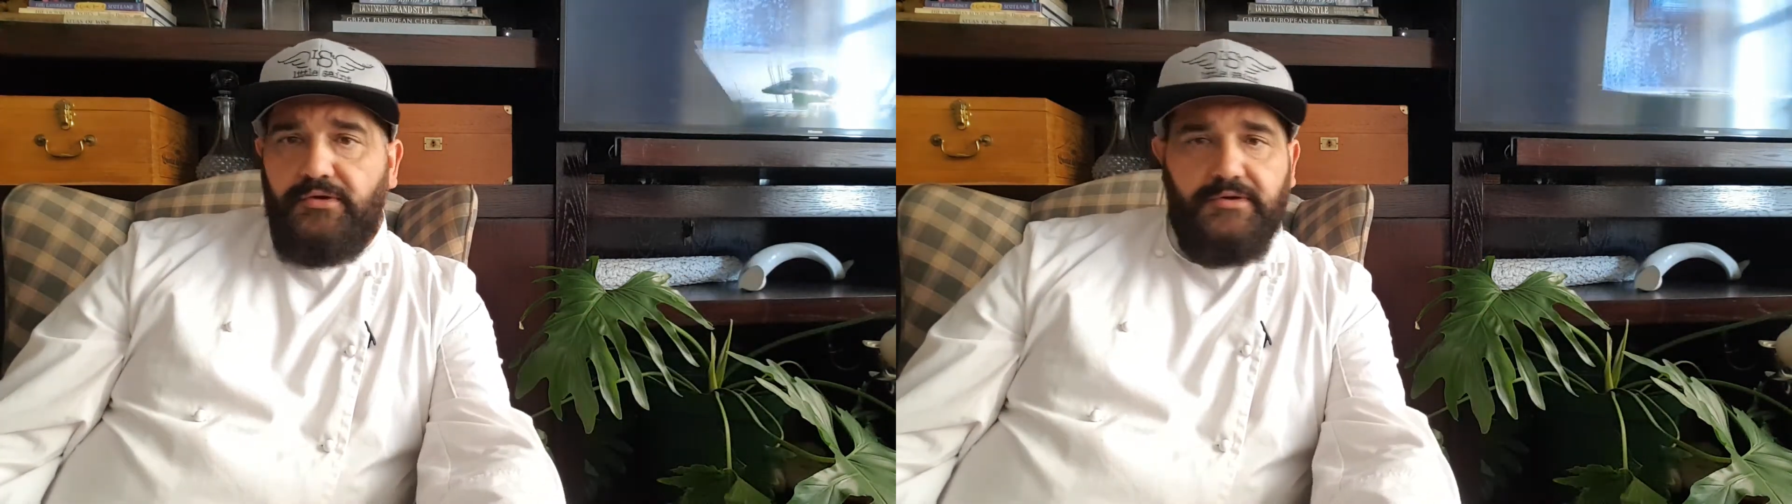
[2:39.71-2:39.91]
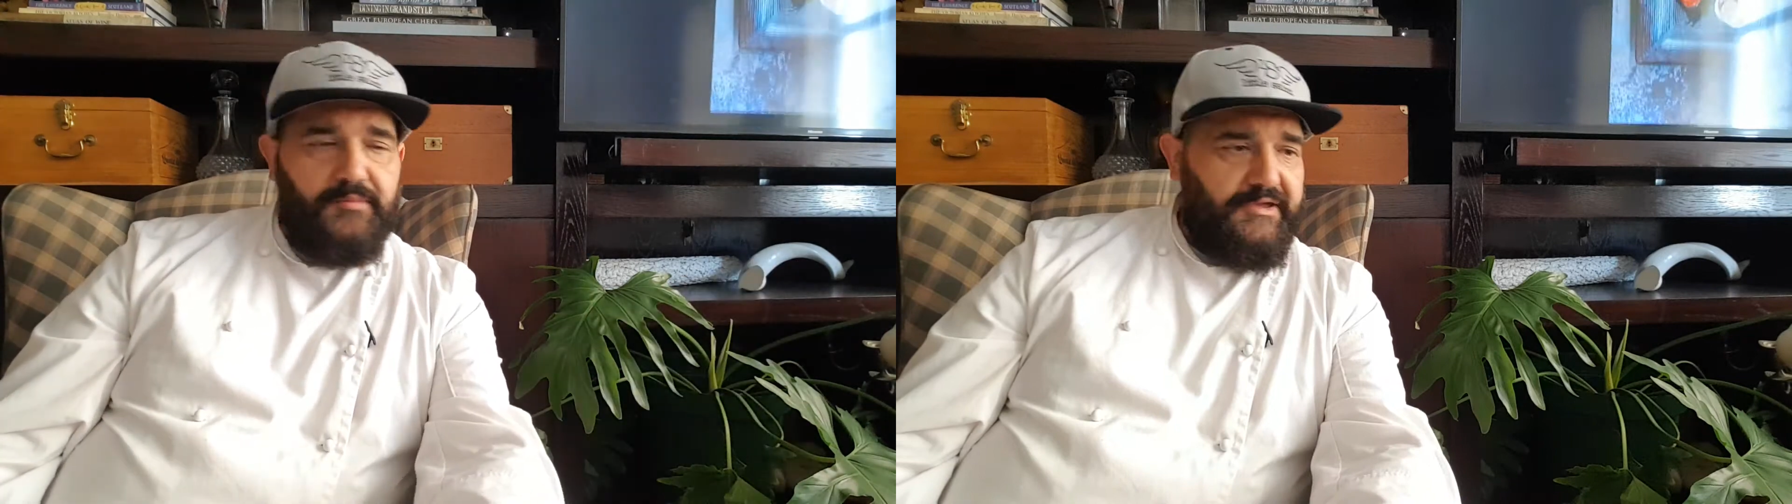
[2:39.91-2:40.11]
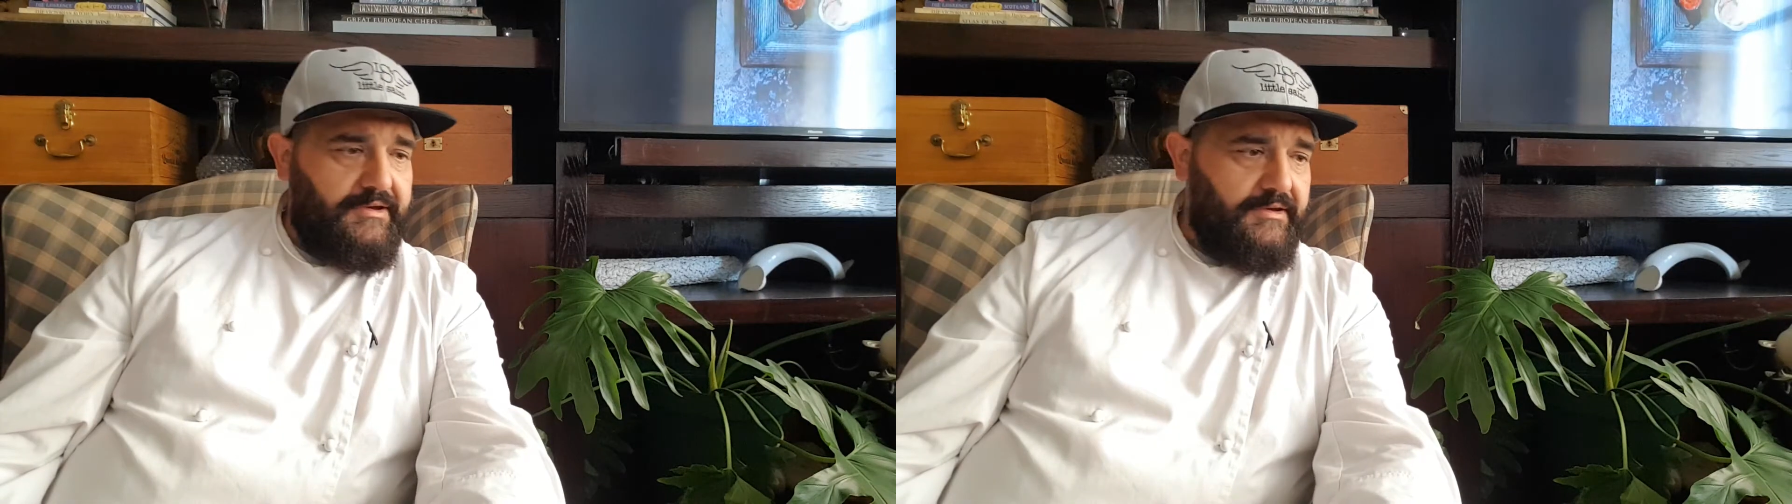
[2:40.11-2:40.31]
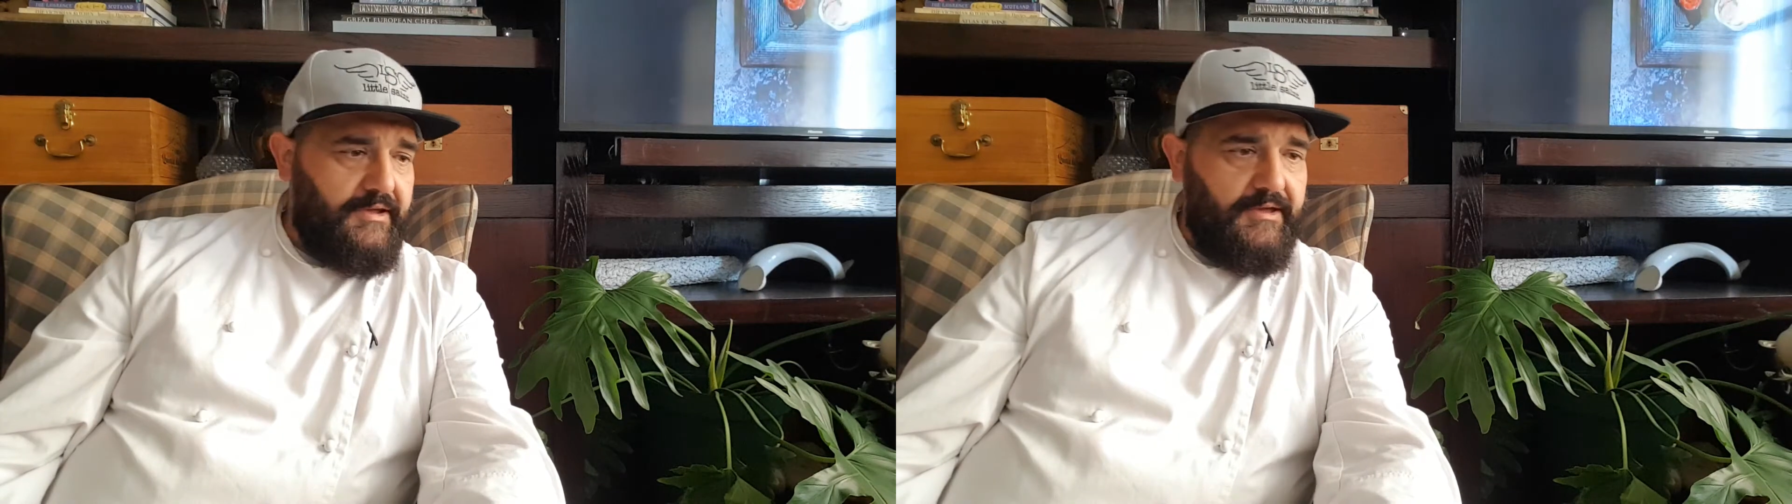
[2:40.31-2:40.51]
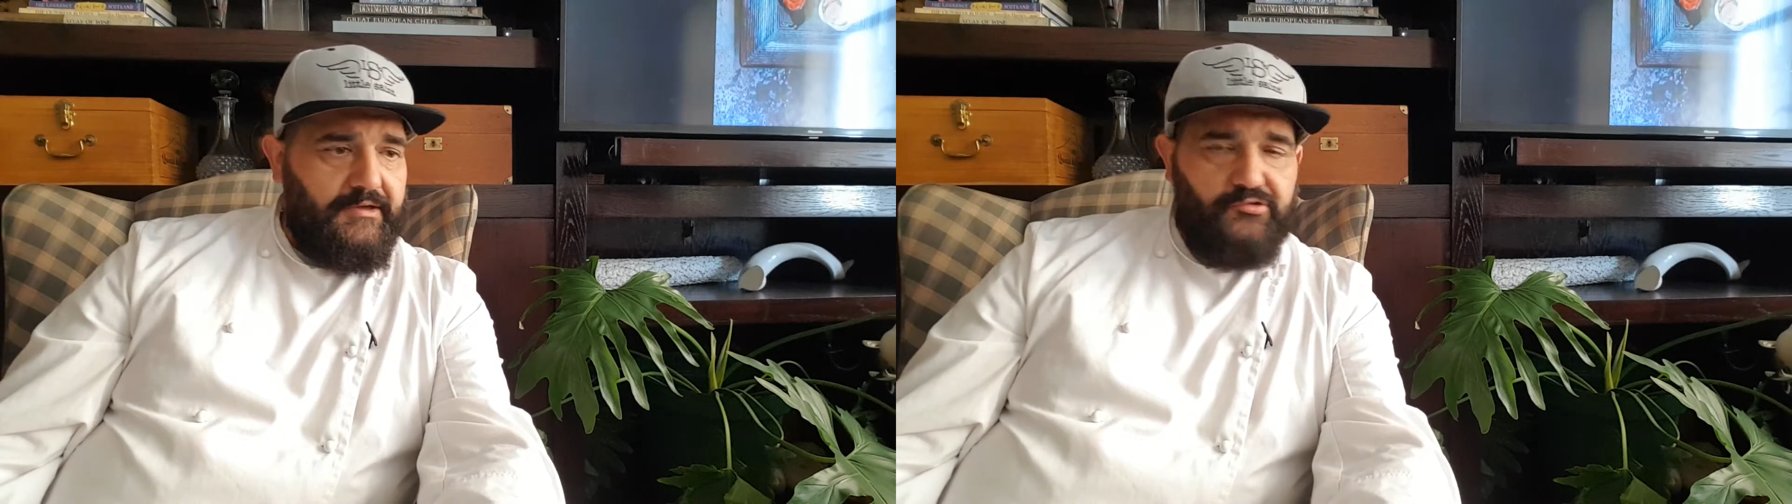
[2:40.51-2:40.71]
I mean,
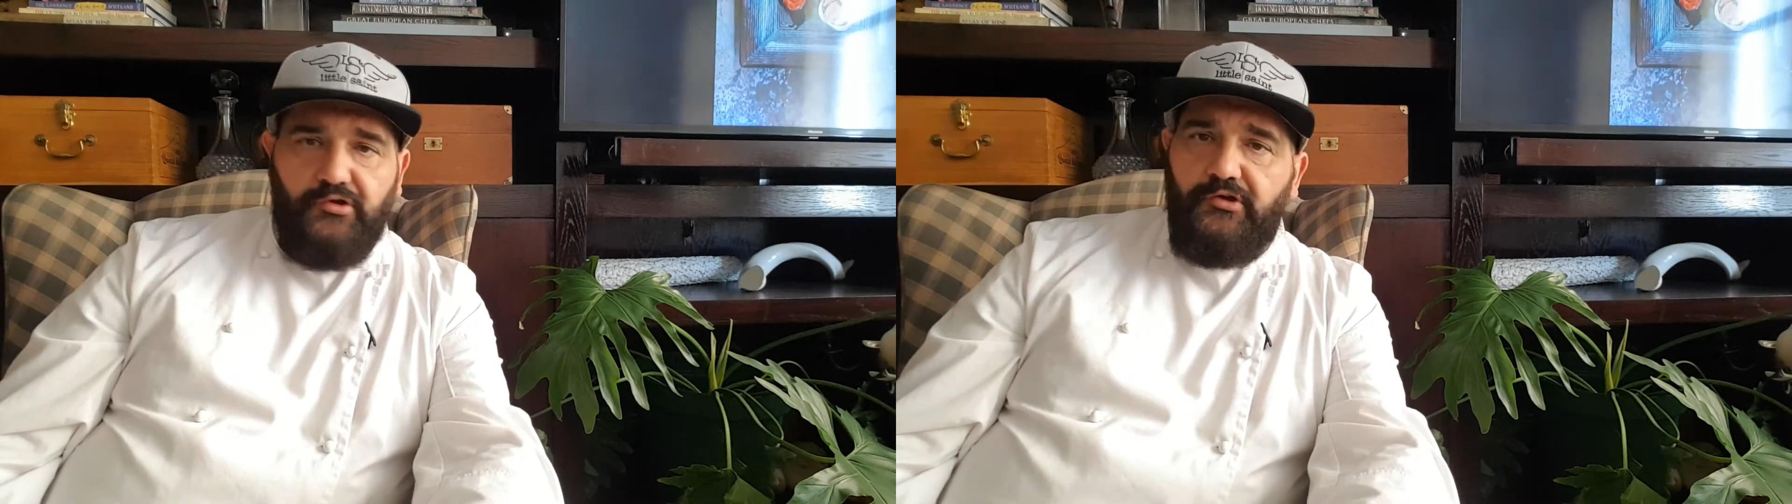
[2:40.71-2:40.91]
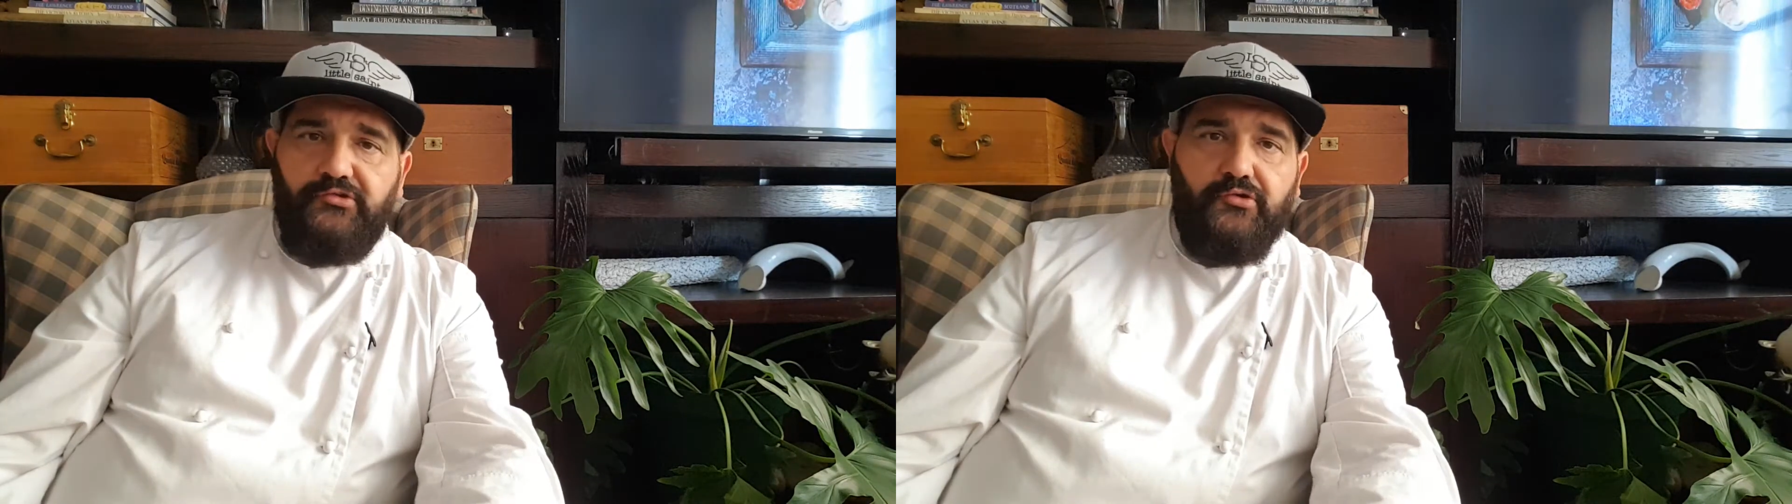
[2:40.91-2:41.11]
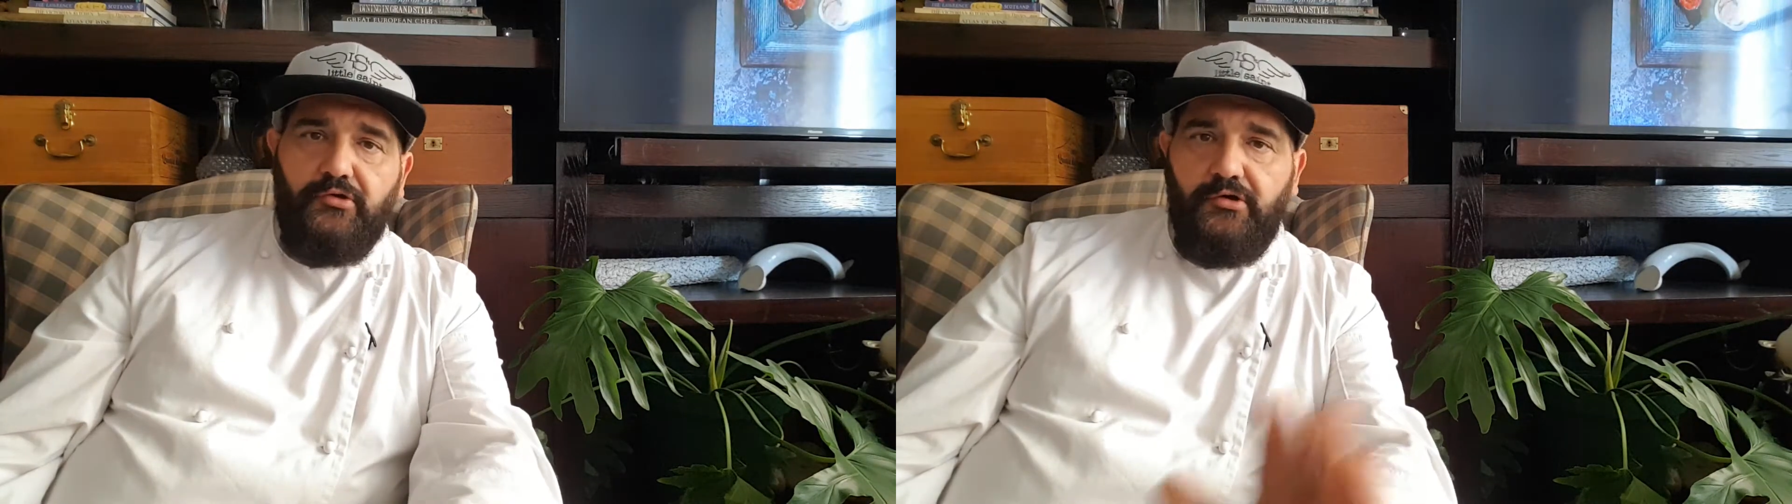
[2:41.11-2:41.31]
as long as you're